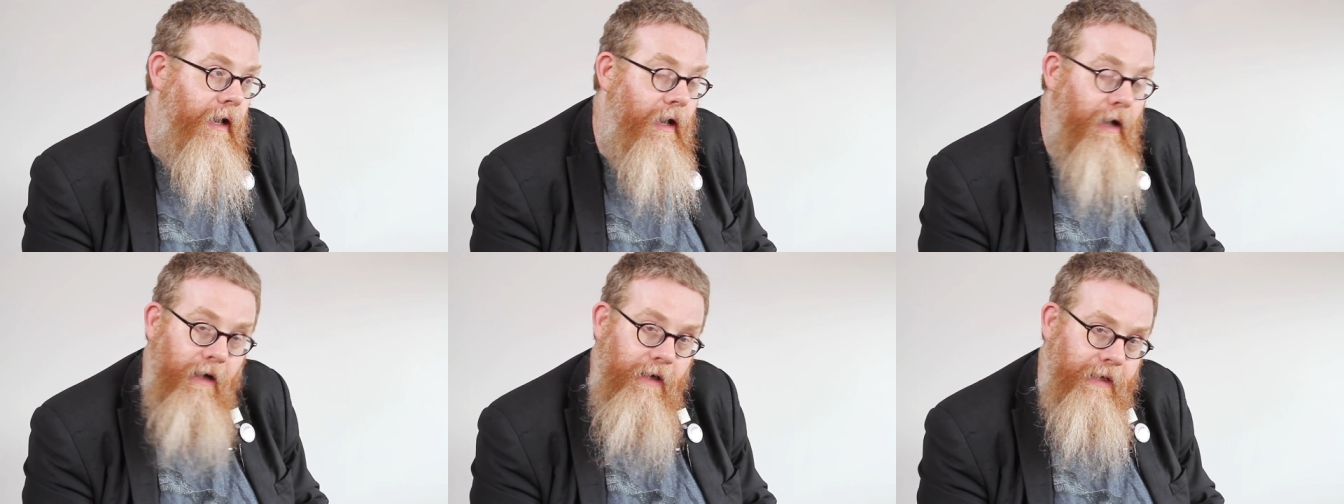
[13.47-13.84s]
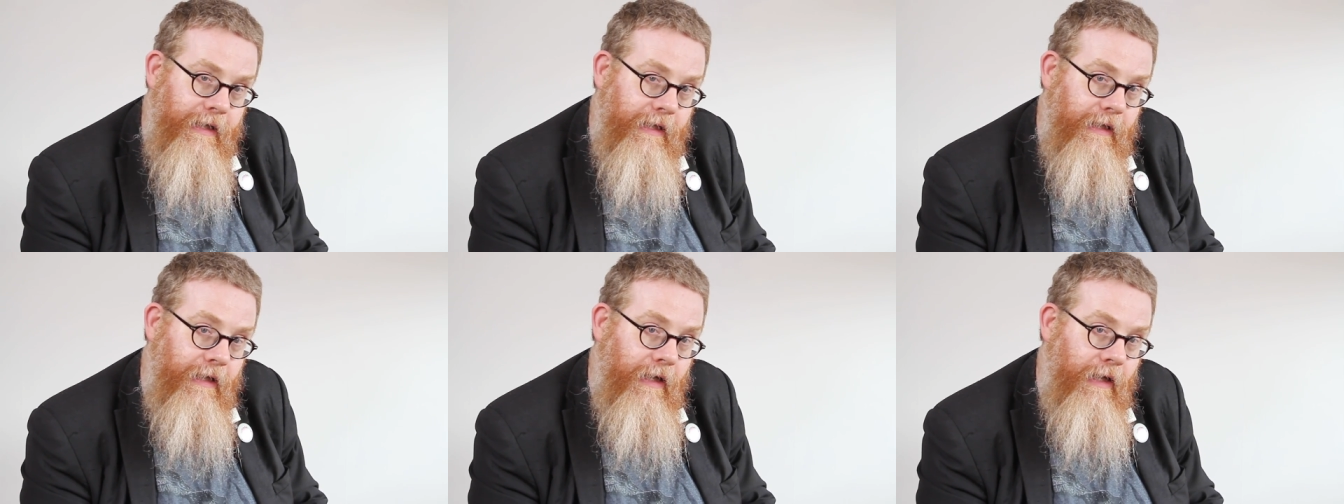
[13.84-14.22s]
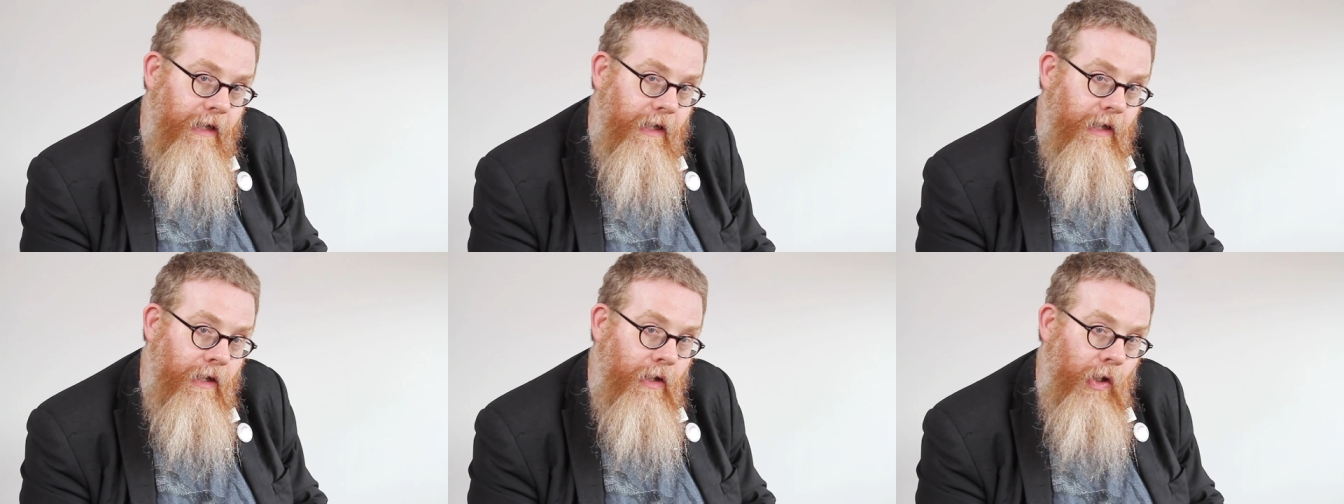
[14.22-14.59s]
I
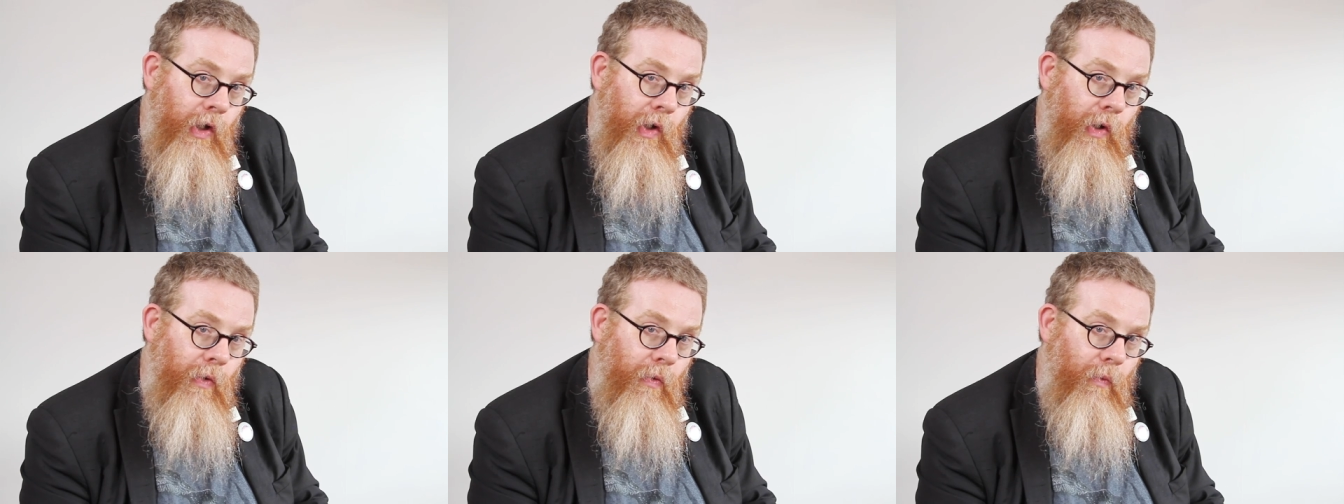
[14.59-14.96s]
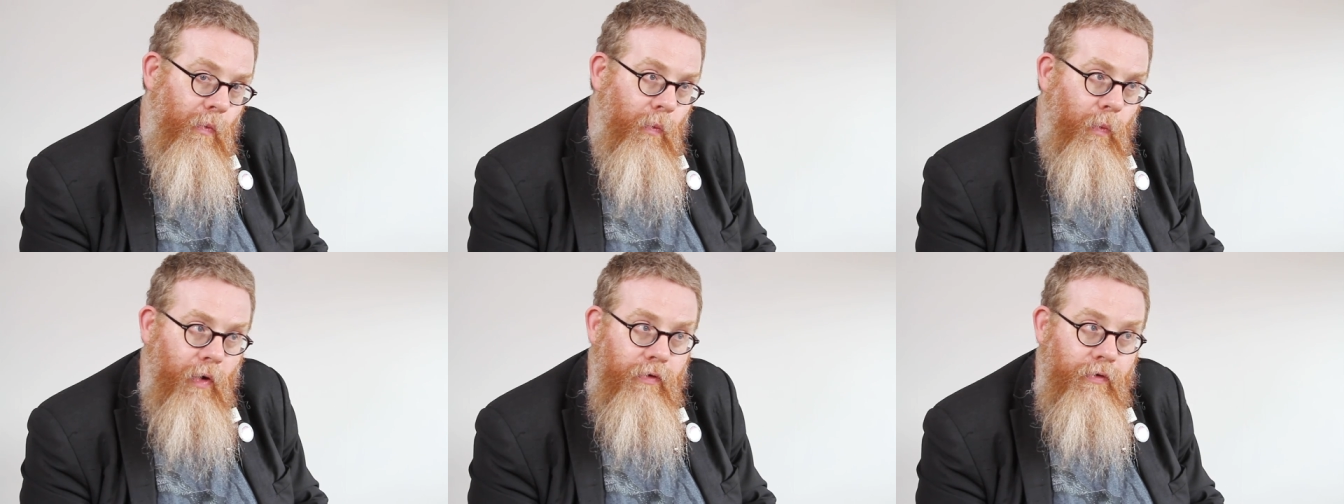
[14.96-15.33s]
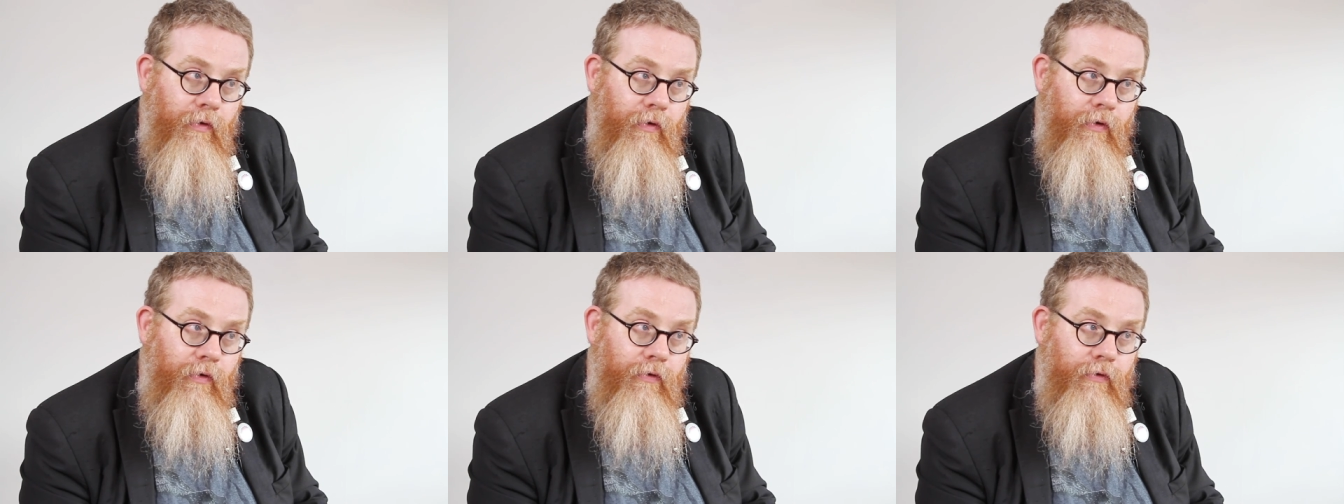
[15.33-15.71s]

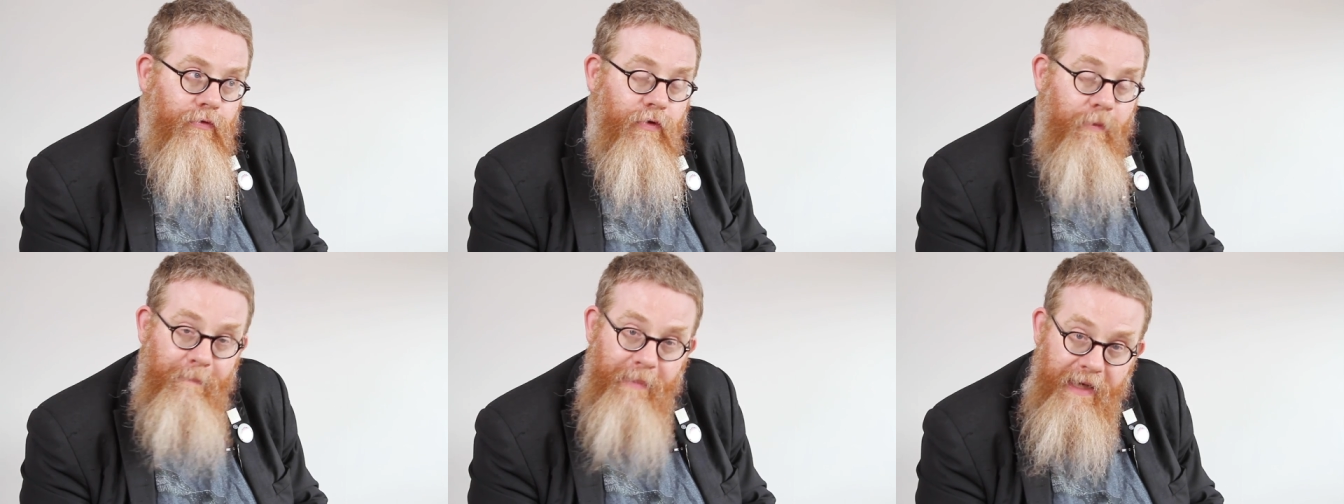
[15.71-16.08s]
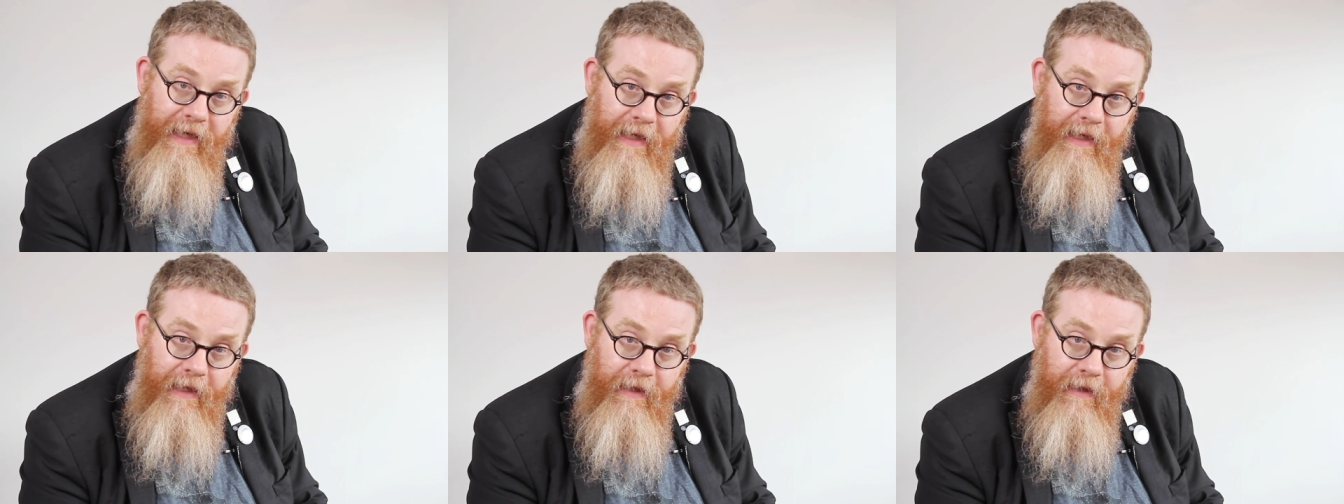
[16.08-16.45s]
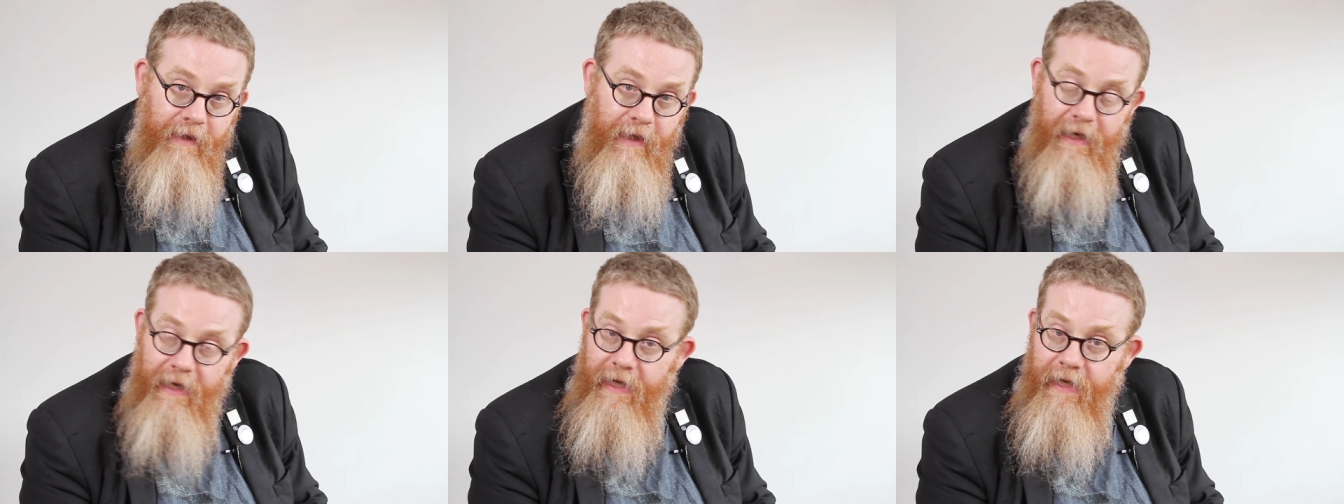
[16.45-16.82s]
want to be
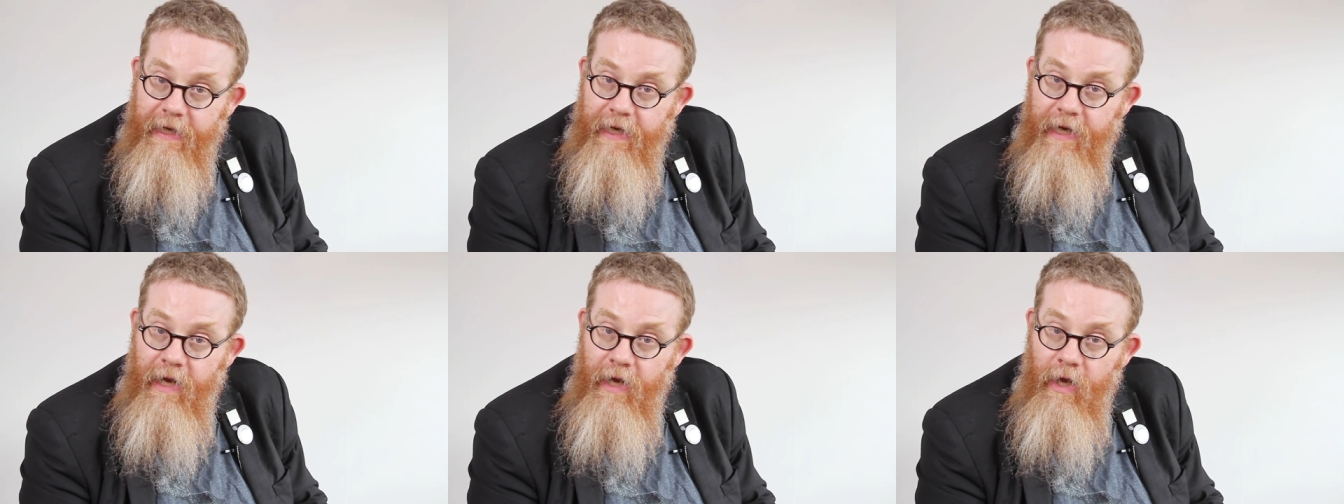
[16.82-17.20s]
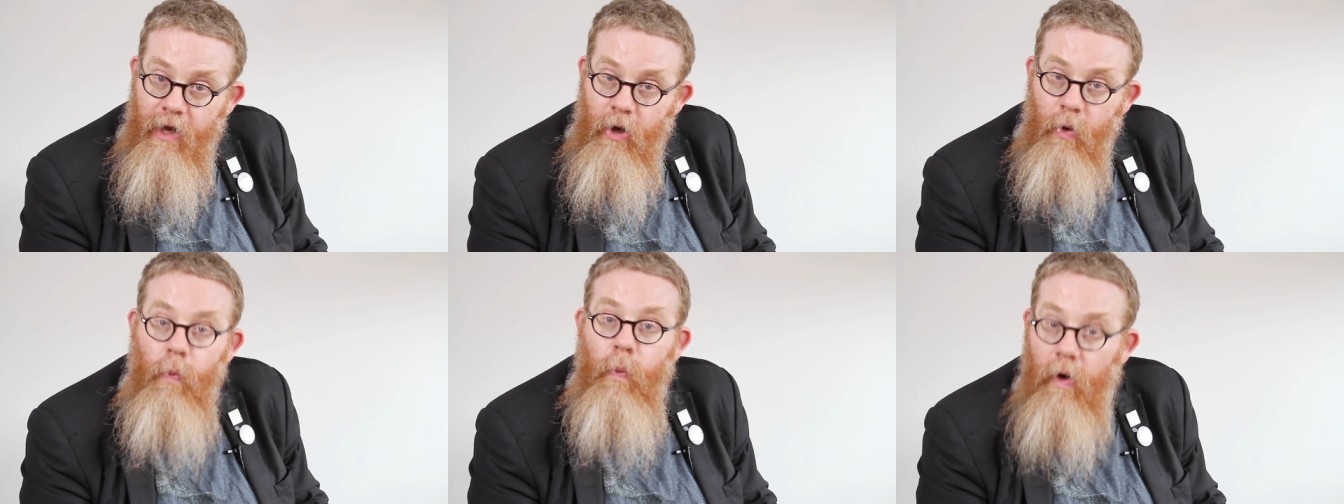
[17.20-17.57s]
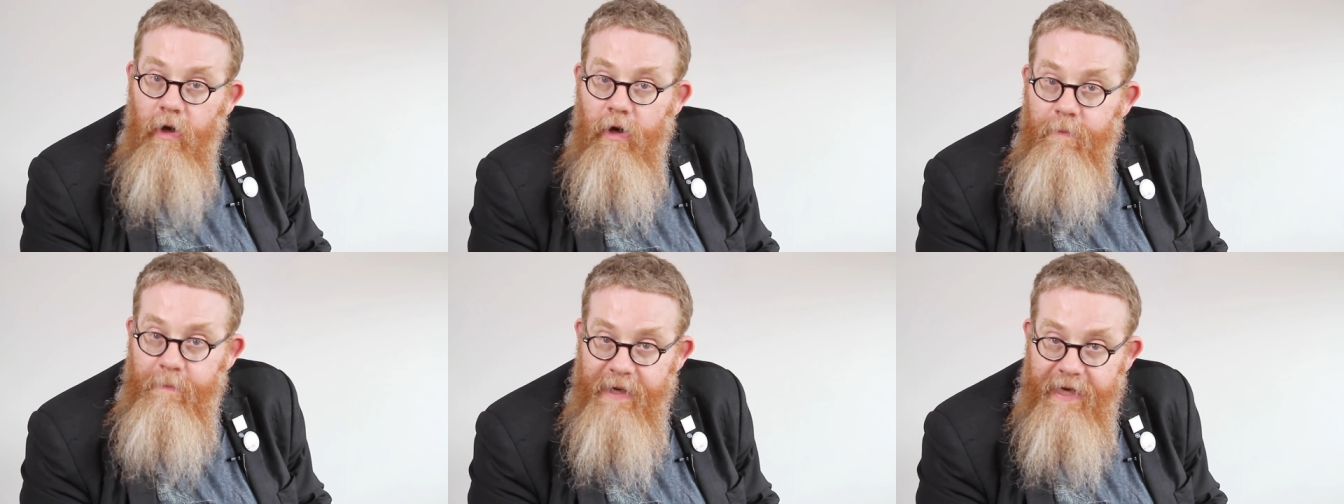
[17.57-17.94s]
a
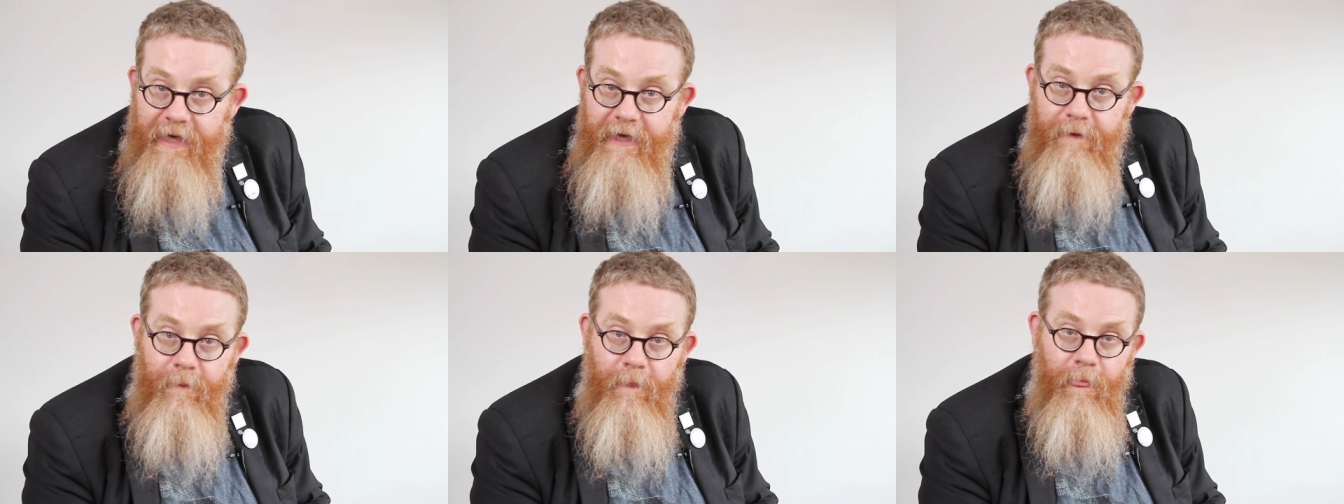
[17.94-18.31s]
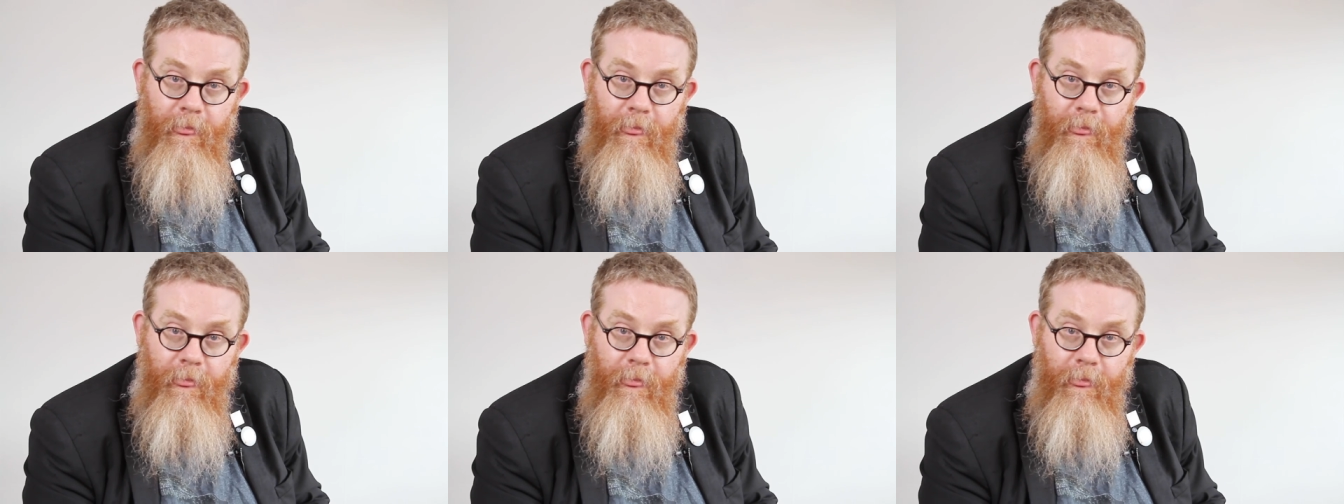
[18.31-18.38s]
wallaby.